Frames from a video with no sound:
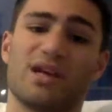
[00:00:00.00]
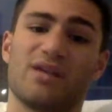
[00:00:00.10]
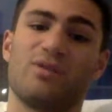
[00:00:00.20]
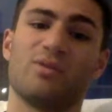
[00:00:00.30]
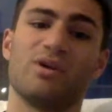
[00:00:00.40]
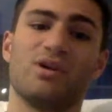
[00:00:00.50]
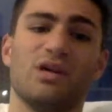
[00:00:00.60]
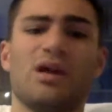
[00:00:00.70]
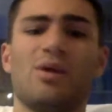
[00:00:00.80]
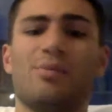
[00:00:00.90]
Roma.
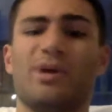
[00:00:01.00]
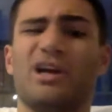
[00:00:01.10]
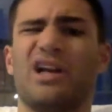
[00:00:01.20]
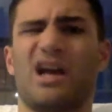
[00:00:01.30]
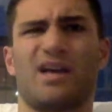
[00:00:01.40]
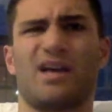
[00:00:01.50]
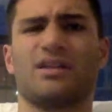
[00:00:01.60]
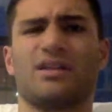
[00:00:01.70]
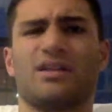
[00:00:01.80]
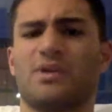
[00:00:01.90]
But I
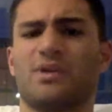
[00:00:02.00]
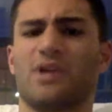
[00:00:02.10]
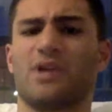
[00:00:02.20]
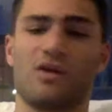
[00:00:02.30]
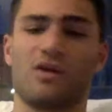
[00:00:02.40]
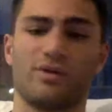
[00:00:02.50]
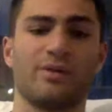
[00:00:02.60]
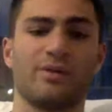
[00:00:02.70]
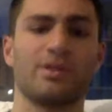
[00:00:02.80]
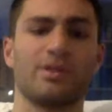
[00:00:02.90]
think they've been. I don't
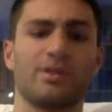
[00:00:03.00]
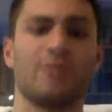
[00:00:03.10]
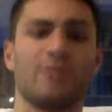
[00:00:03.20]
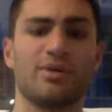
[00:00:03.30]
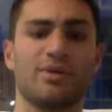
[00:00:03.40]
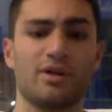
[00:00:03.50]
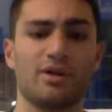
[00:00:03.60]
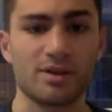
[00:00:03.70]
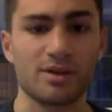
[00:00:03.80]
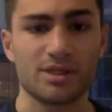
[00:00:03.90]
really know the EPL
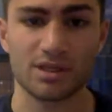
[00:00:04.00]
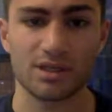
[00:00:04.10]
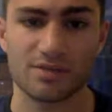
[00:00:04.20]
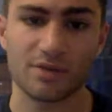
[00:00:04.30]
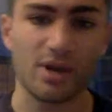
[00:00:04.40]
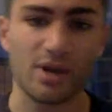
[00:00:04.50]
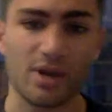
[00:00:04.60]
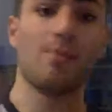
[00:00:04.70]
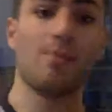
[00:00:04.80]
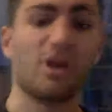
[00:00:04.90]
that well this season because they've been
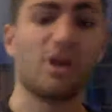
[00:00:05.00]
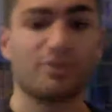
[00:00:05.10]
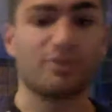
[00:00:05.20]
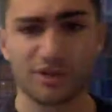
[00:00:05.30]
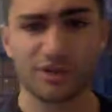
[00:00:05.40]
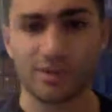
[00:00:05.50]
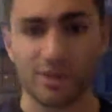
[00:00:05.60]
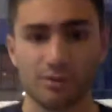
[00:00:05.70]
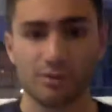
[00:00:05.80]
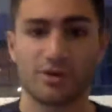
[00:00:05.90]
away. But I'm
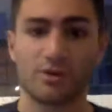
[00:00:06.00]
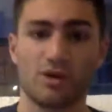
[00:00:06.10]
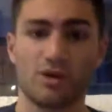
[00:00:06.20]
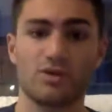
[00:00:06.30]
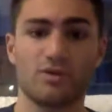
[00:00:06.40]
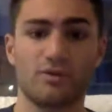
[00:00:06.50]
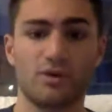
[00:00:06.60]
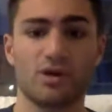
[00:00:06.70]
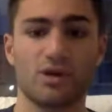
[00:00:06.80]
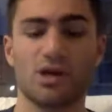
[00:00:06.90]
pretty sure they've been doing pretty well
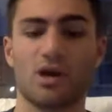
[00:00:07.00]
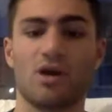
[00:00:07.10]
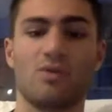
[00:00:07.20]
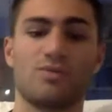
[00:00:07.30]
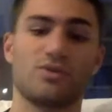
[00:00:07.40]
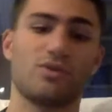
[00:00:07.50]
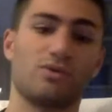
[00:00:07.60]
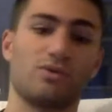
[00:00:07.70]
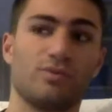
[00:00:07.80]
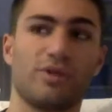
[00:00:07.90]
so far.
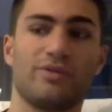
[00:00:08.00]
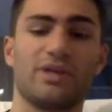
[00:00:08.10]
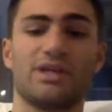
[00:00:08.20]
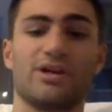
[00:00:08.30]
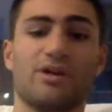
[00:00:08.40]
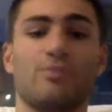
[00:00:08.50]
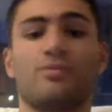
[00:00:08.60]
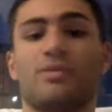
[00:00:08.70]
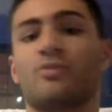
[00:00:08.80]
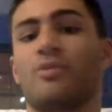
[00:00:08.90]
So if they stay
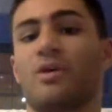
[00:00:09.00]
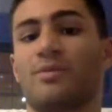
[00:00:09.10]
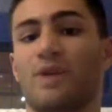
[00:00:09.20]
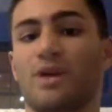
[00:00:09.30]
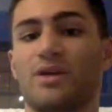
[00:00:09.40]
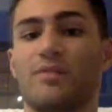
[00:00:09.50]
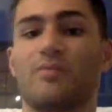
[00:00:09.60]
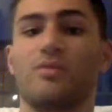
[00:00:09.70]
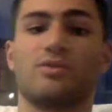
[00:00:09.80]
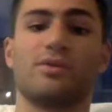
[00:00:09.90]
up, they'll probably buy
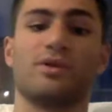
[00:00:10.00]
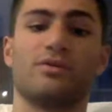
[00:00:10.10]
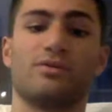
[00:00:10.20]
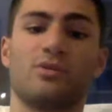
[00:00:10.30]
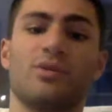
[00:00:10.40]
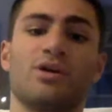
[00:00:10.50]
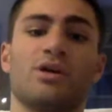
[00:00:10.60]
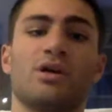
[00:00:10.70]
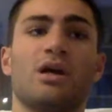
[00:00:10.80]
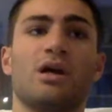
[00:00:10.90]
him, which would be good for Roma.
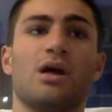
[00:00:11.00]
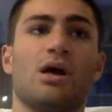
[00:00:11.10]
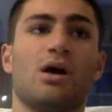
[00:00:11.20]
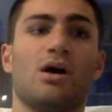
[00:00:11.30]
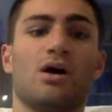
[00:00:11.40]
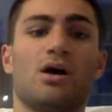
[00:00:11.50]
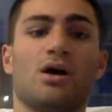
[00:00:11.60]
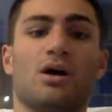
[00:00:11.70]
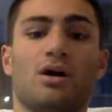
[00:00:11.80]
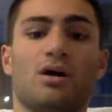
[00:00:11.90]

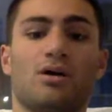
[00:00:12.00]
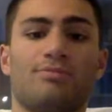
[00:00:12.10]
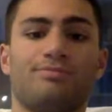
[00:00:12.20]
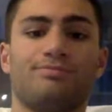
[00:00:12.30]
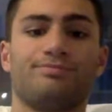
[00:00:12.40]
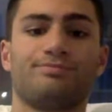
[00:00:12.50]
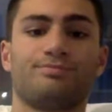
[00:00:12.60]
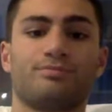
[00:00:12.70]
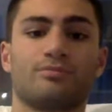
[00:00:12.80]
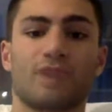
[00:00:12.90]
I
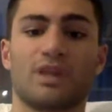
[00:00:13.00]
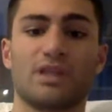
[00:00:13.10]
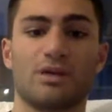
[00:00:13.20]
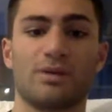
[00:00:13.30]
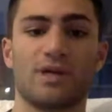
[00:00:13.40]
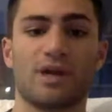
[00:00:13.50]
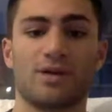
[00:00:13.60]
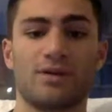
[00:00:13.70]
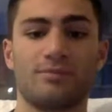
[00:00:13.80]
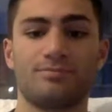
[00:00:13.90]
think that's all we got,
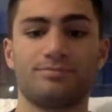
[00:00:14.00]
right?